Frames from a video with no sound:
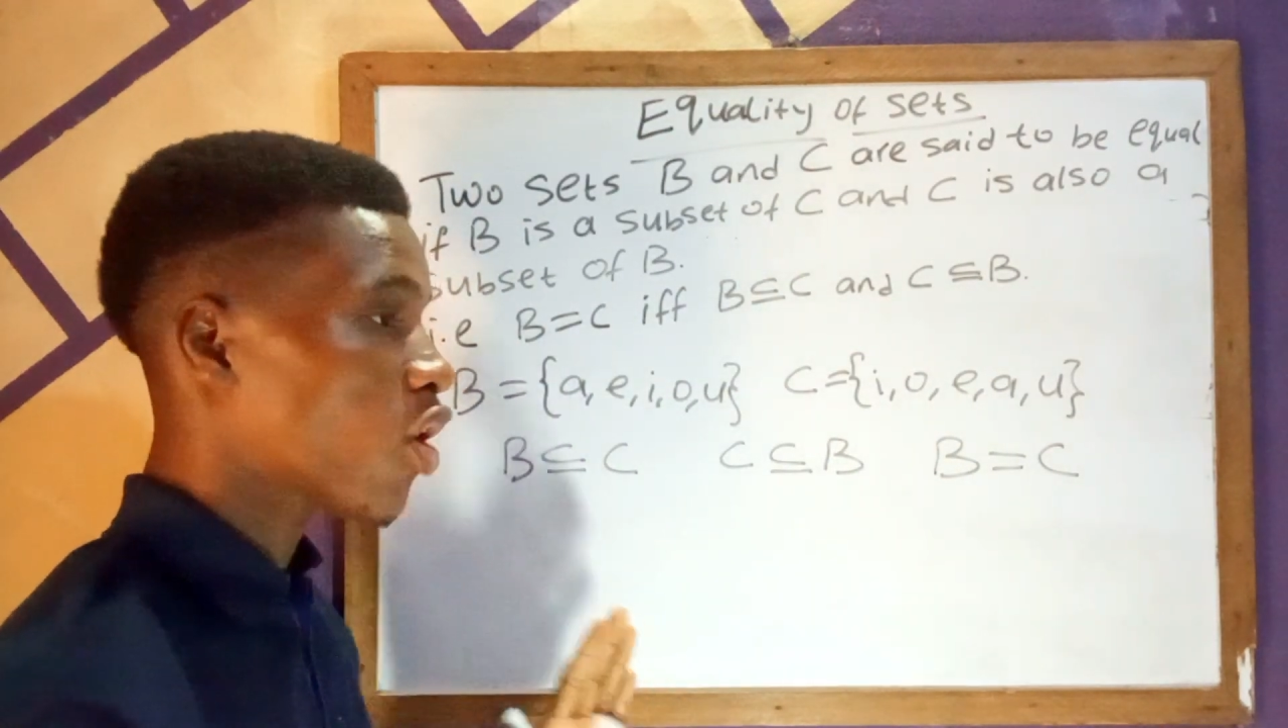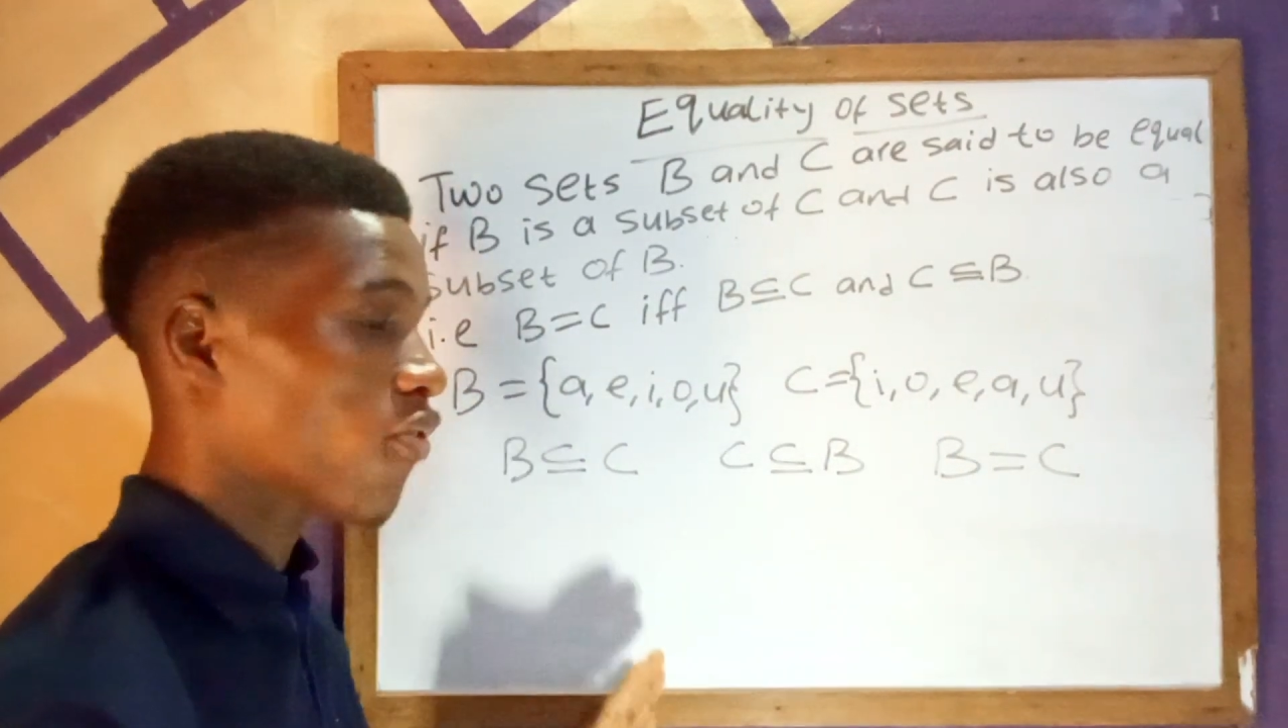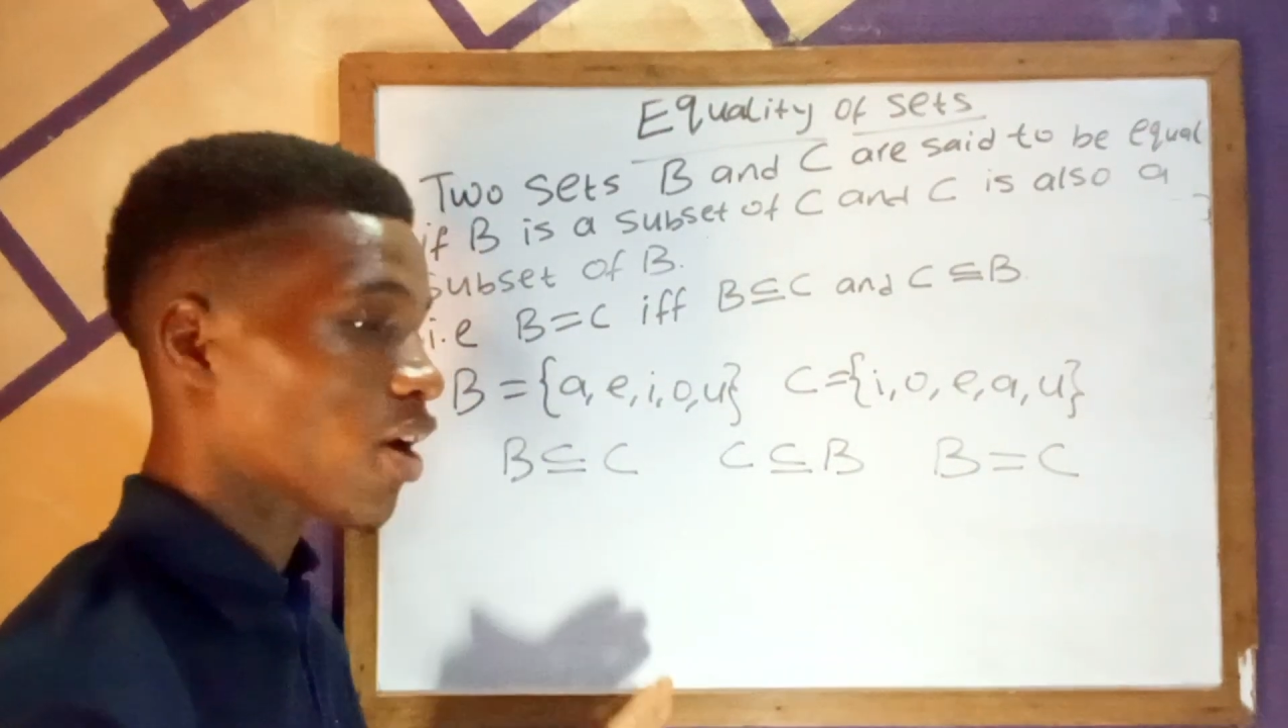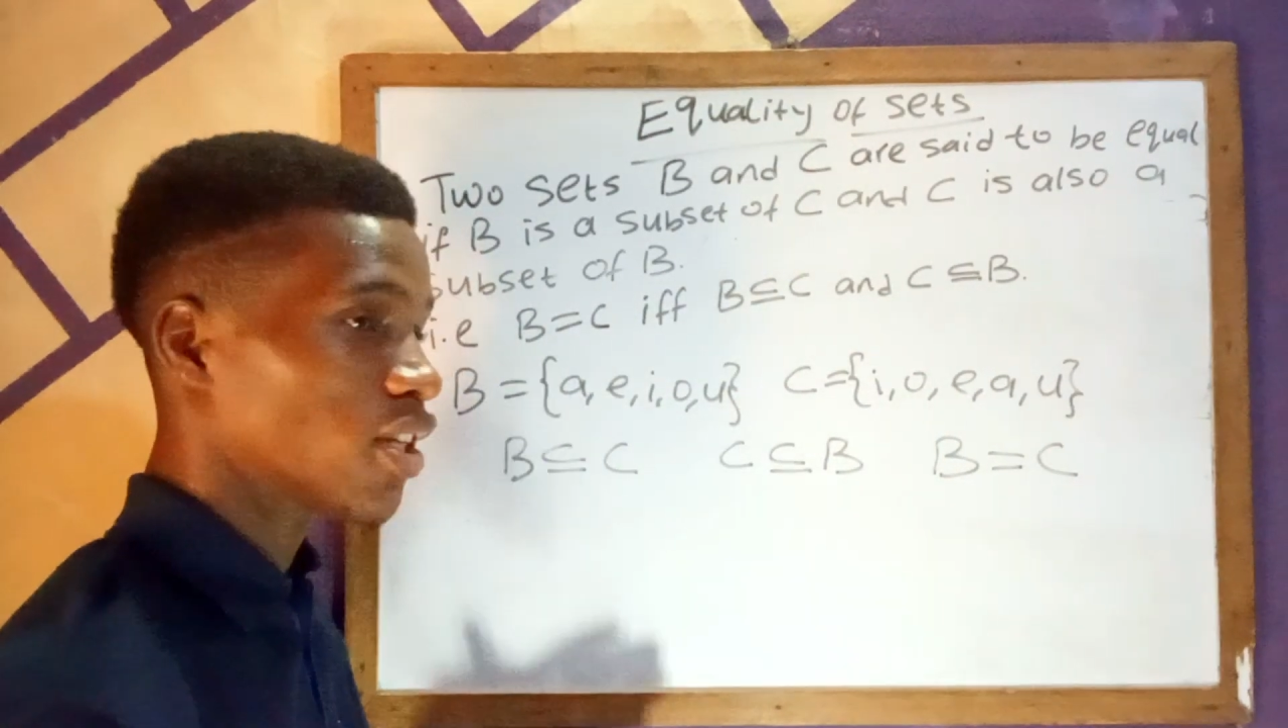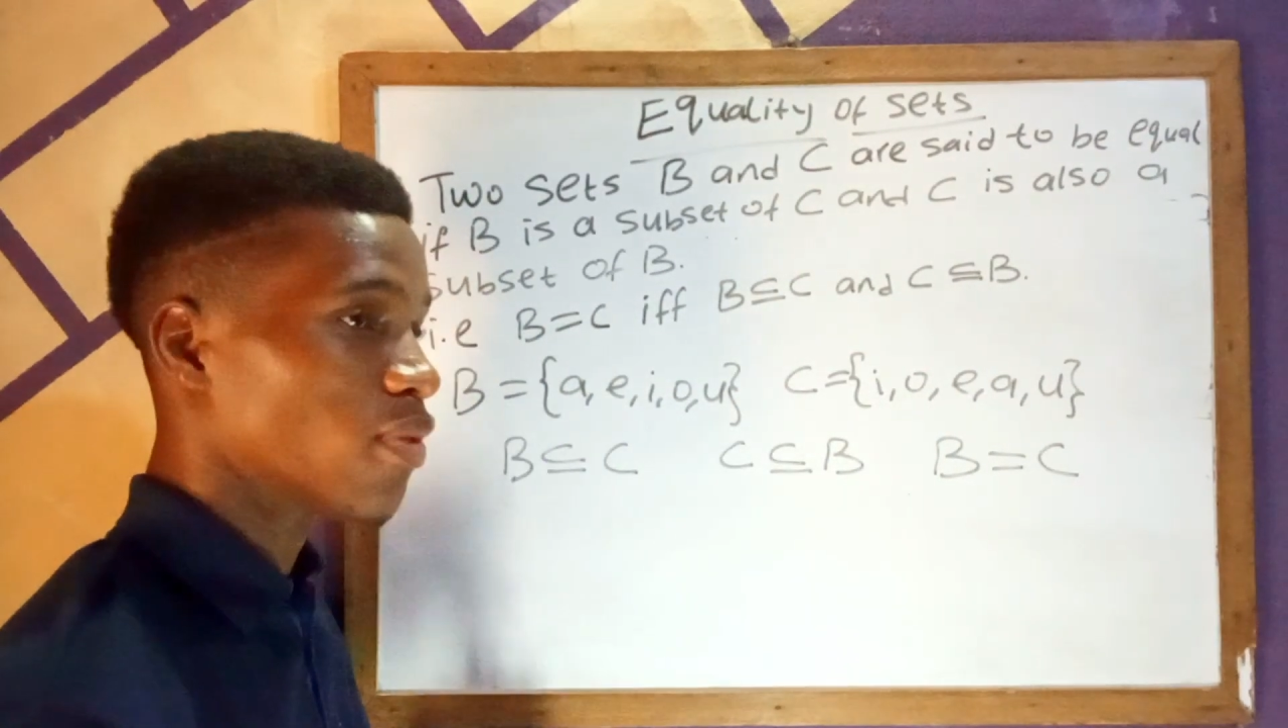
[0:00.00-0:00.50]

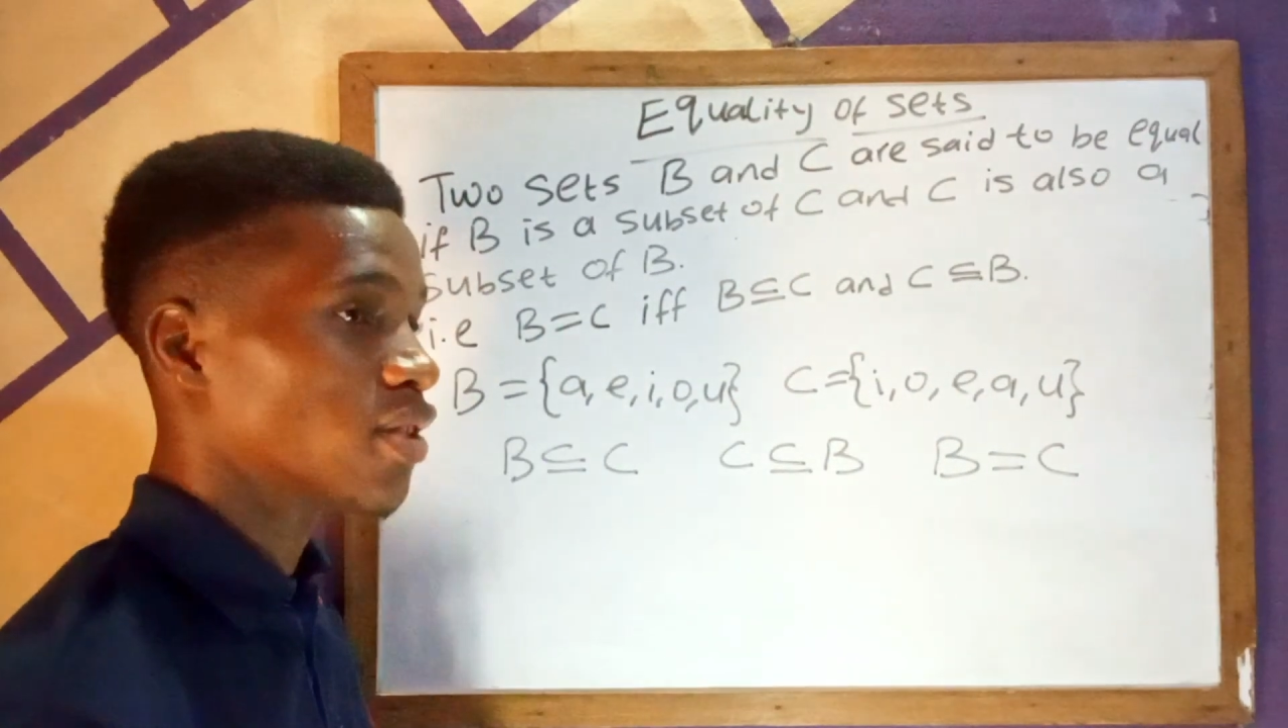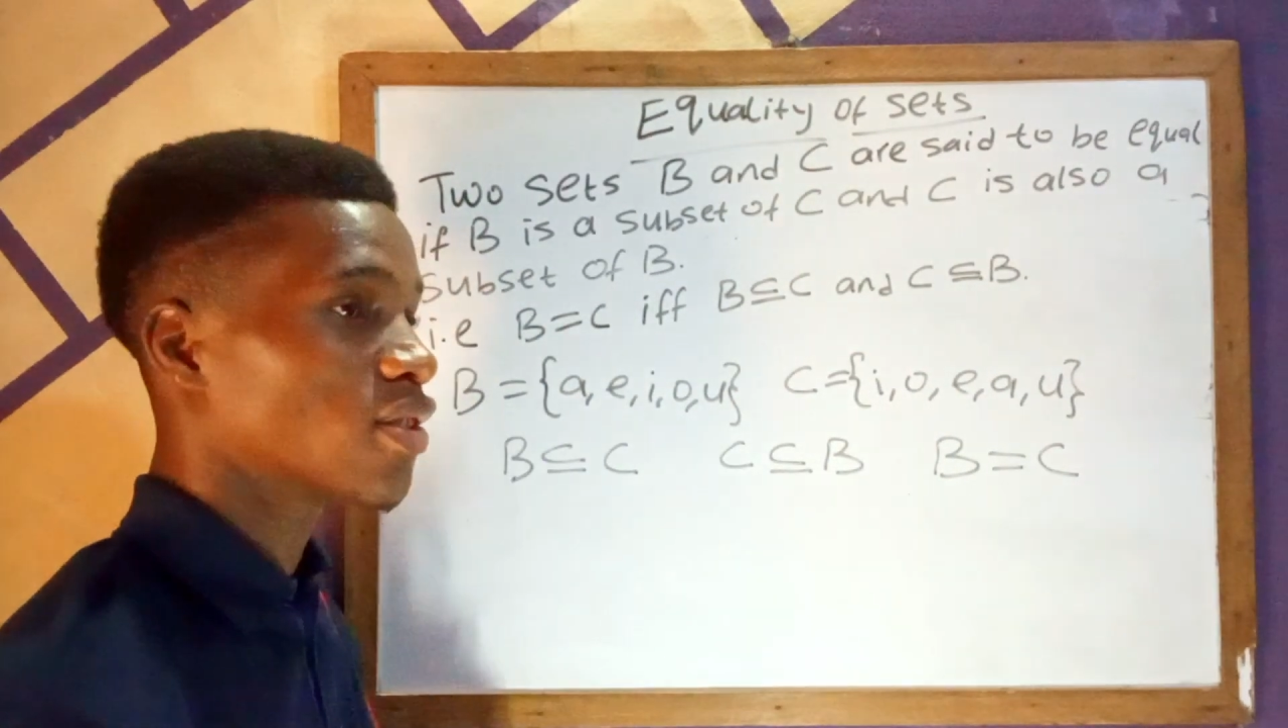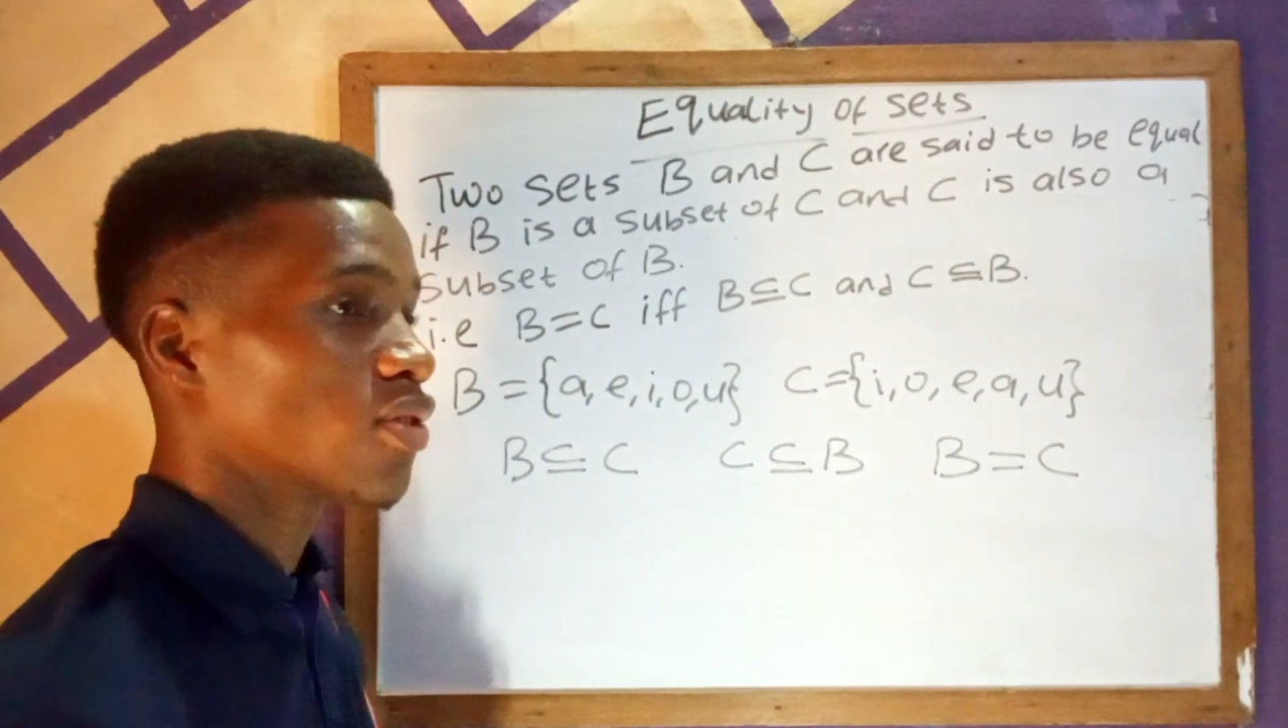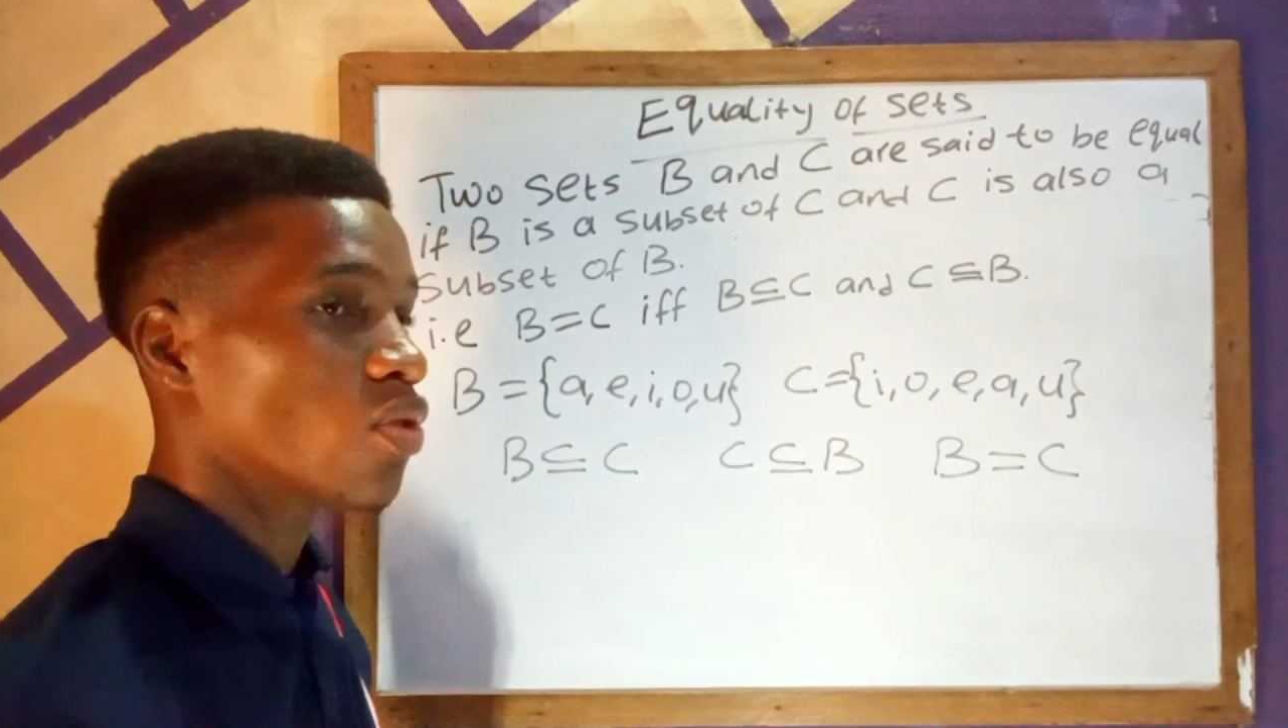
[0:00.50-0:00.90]
of arrangement,